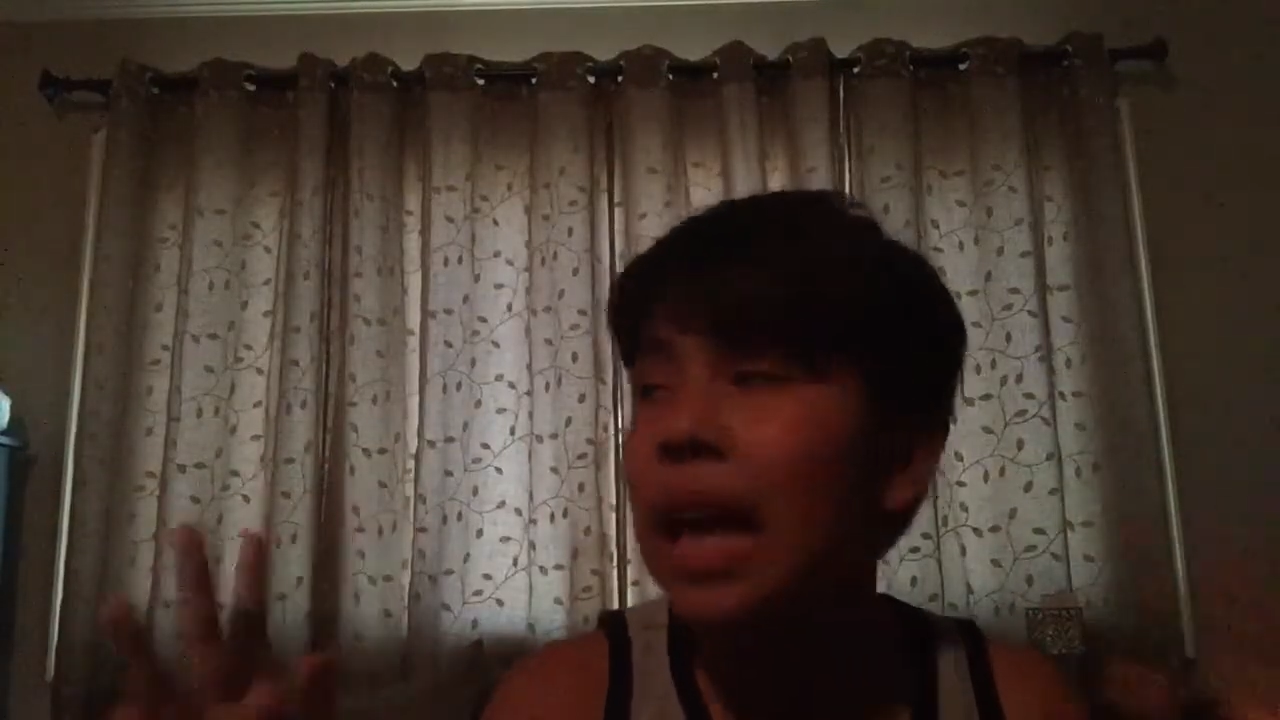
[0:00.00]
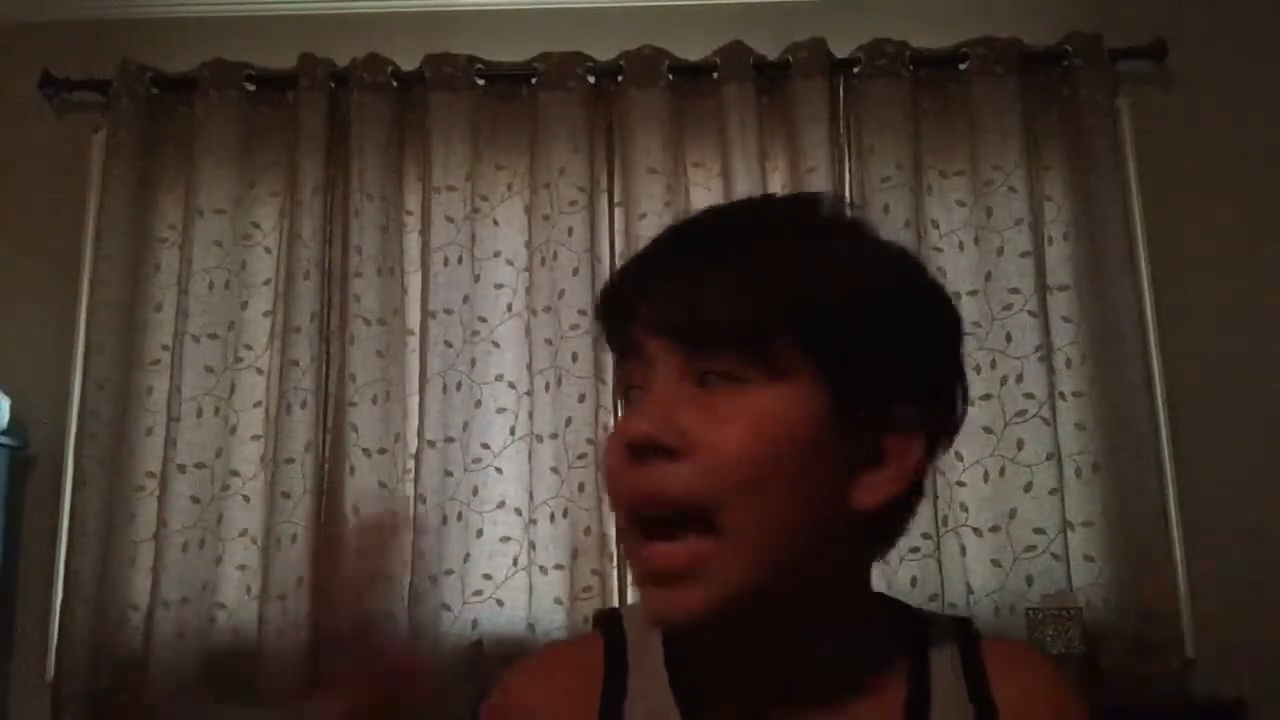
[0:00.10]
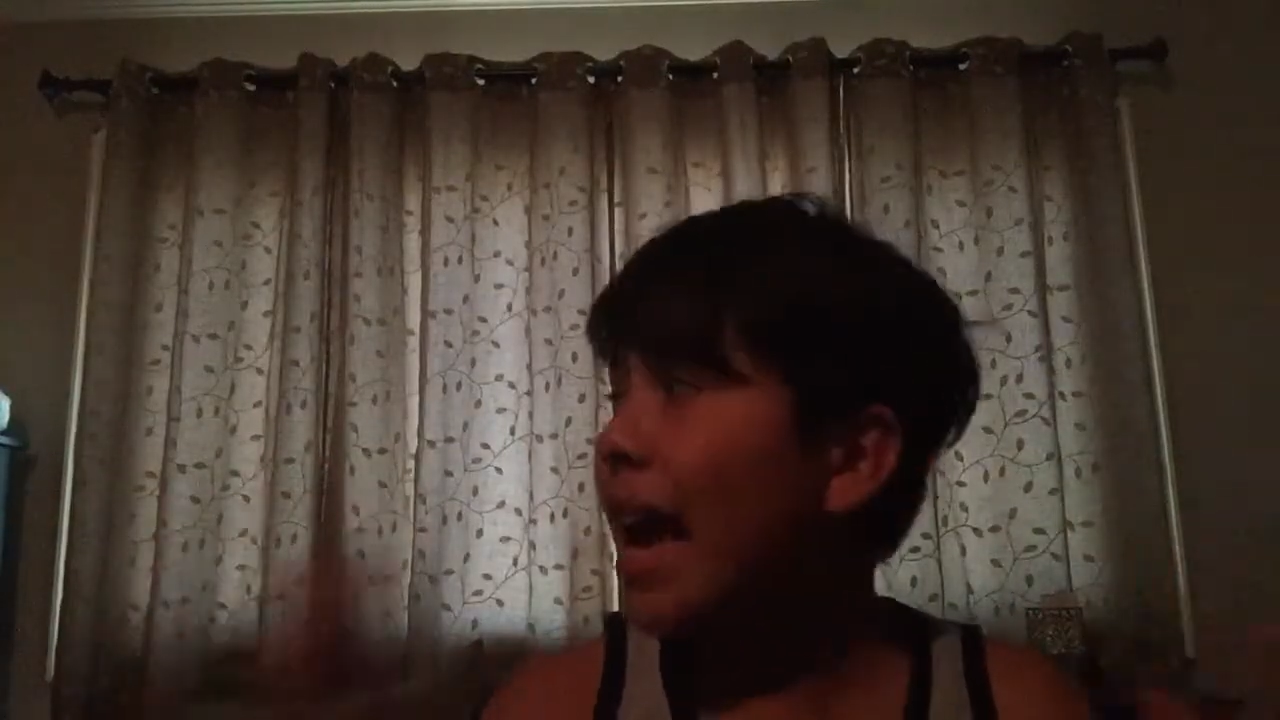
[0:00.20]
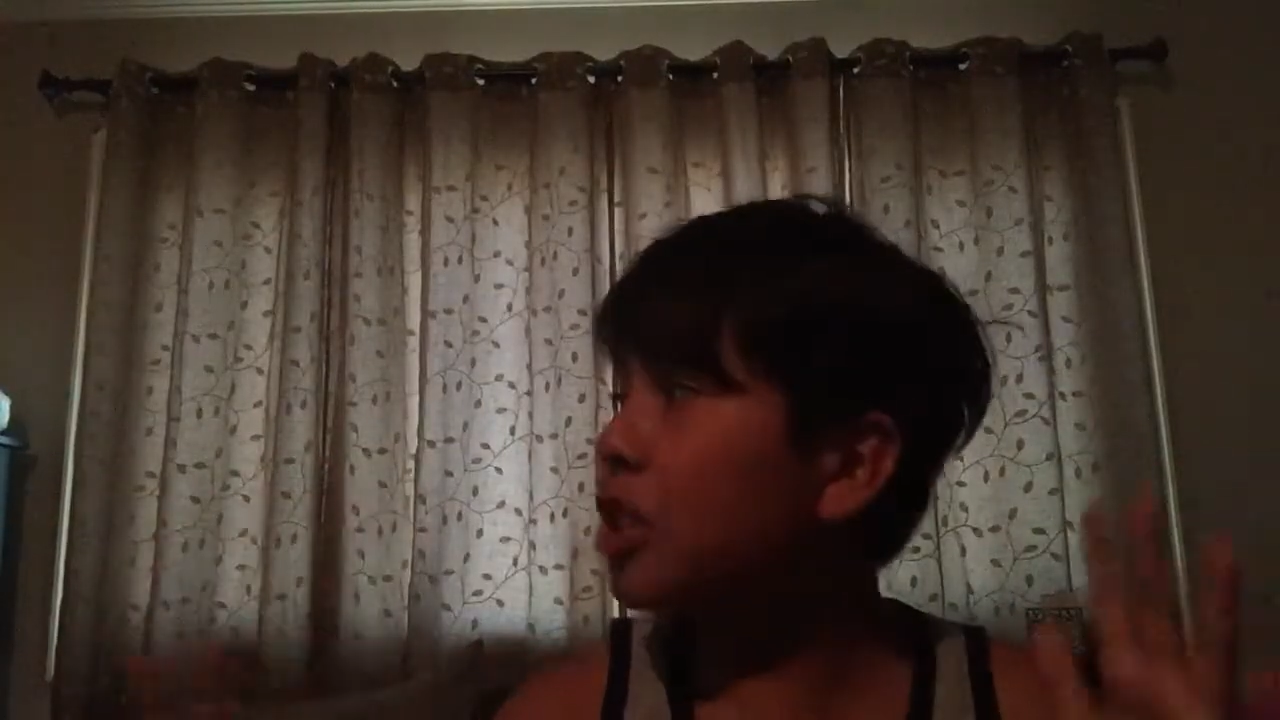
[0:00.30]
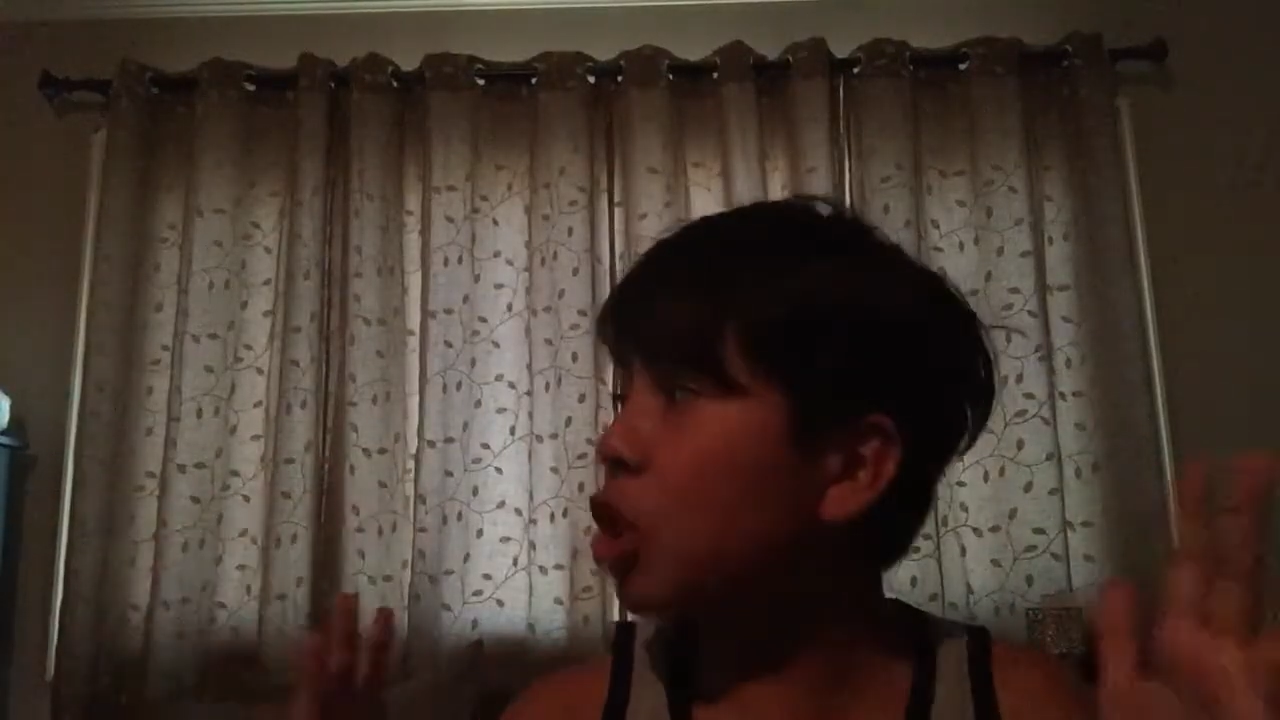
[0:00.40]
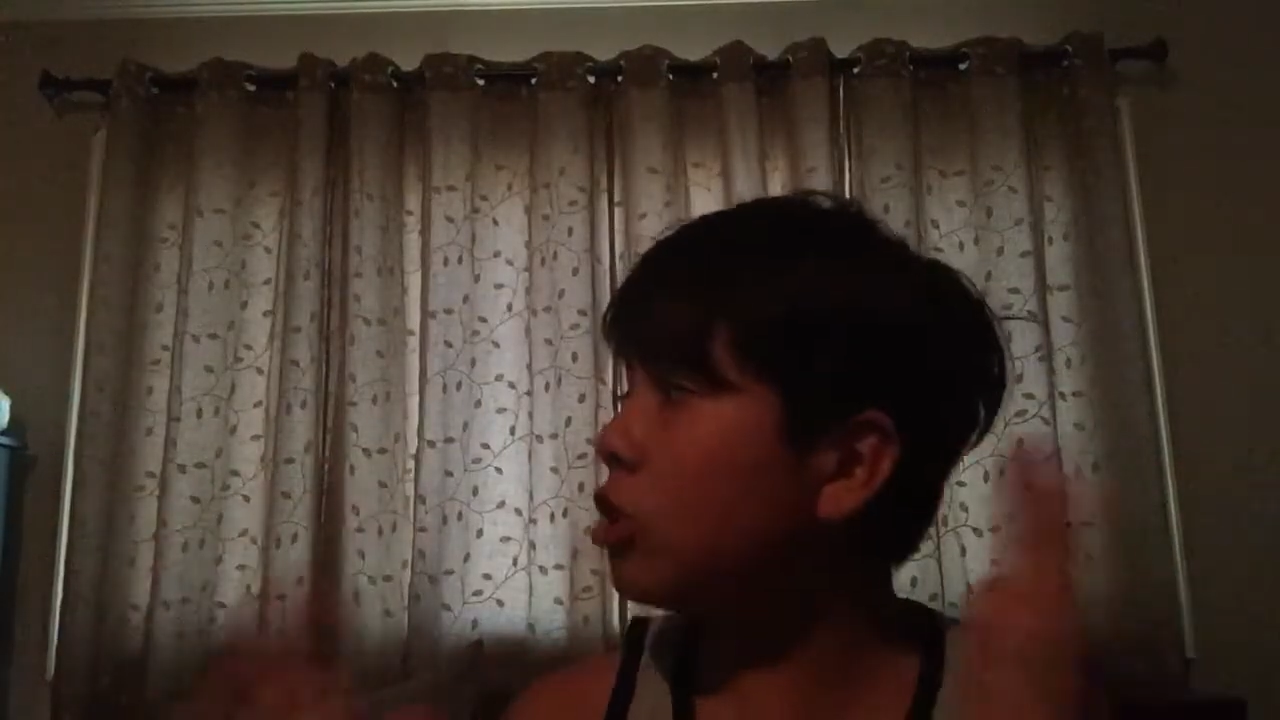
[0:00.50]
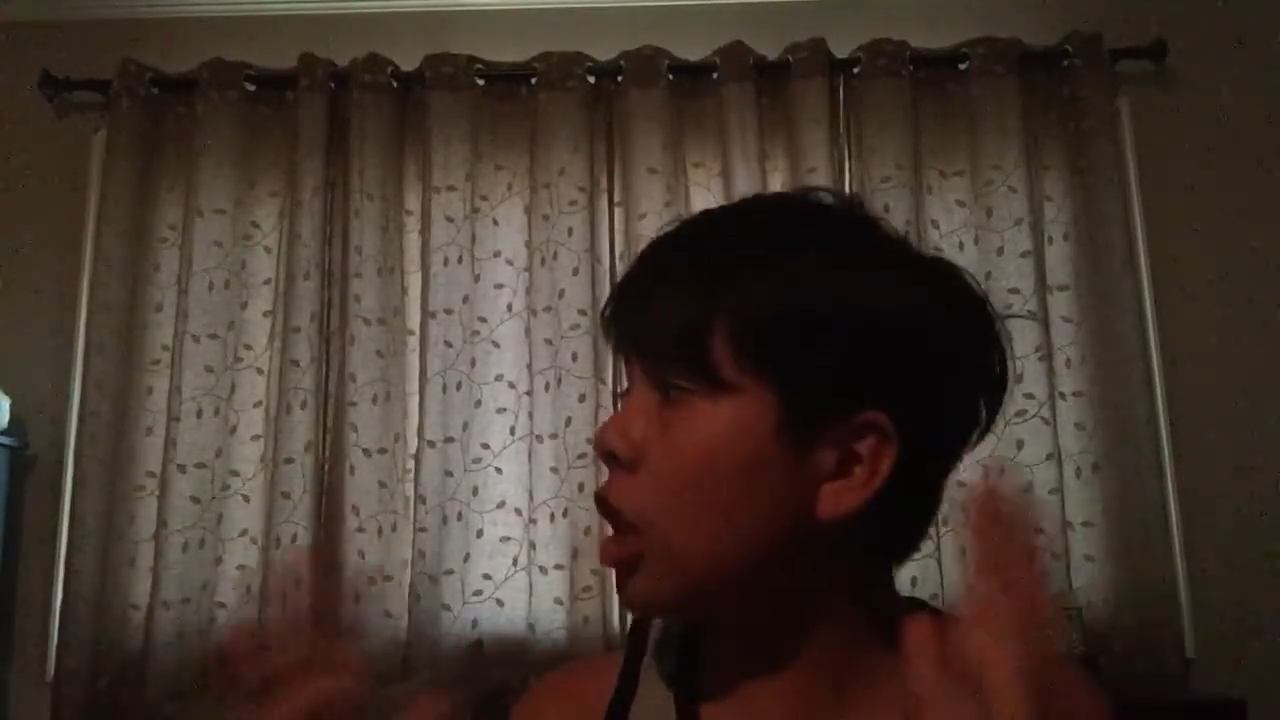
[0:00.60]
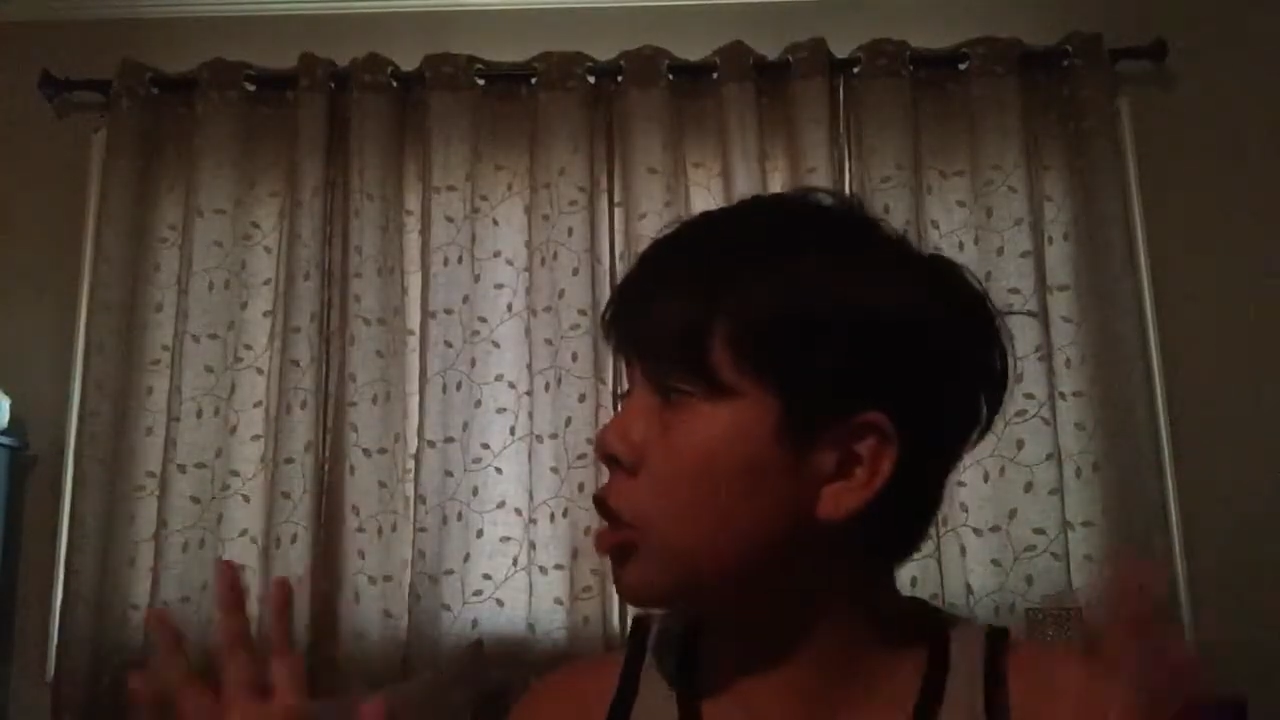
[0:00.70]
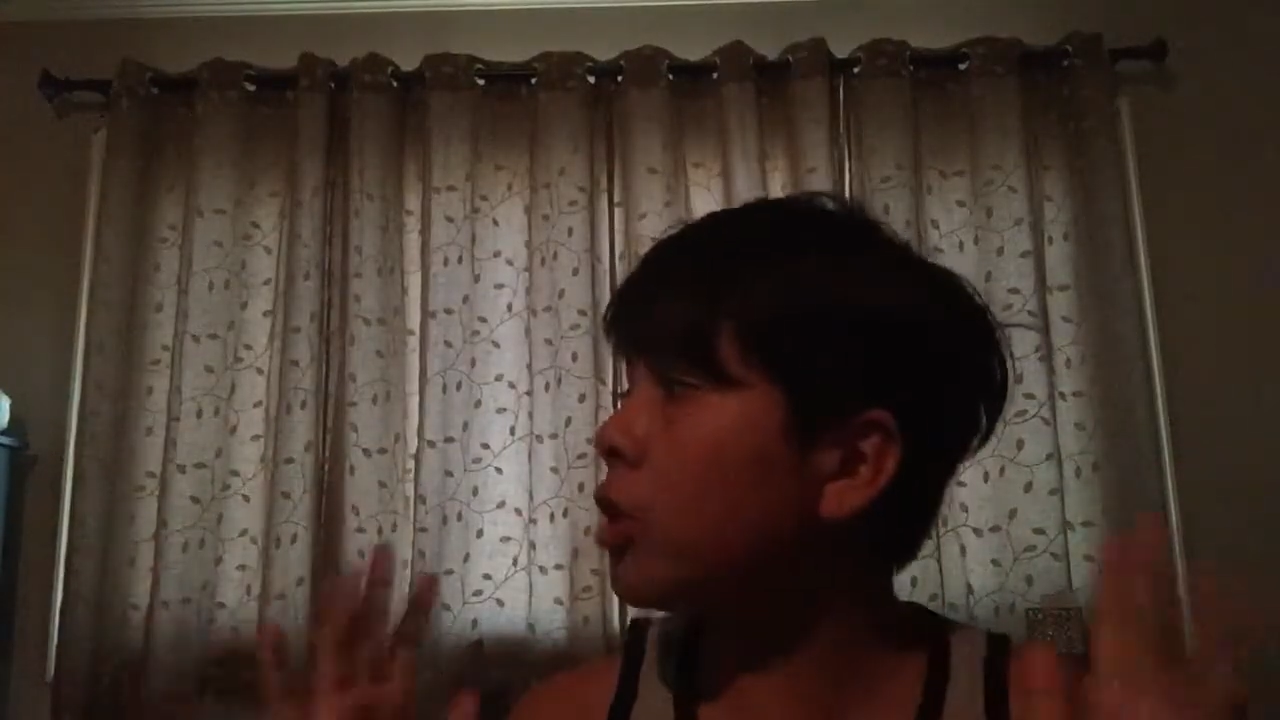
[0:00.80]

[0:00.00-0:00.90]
It turns out